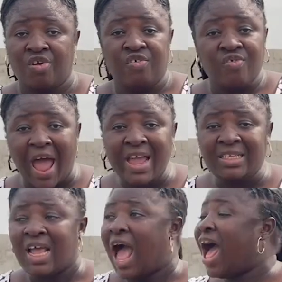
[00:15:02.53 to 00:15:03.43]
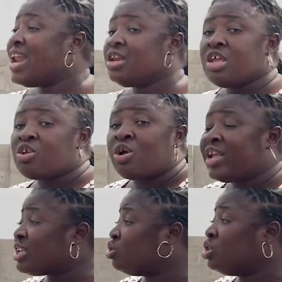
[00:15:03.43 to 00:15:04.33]
right? And
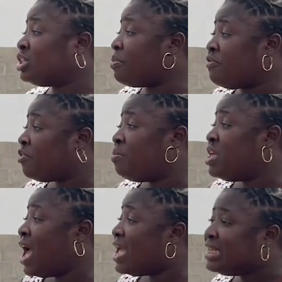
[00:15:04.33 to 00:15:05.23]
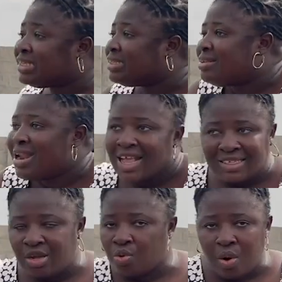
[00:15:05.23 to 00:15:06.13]
getting to Ijebu from here is less
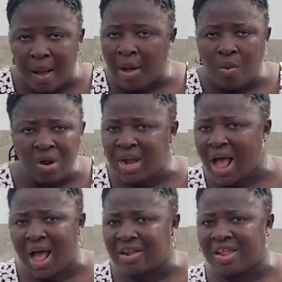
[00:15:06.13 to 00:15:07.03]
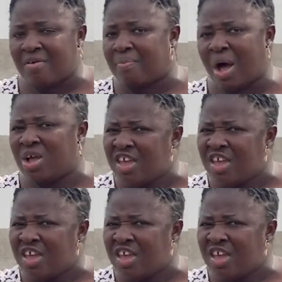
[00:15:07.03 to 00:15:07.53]
than about 1 hour, thereabout,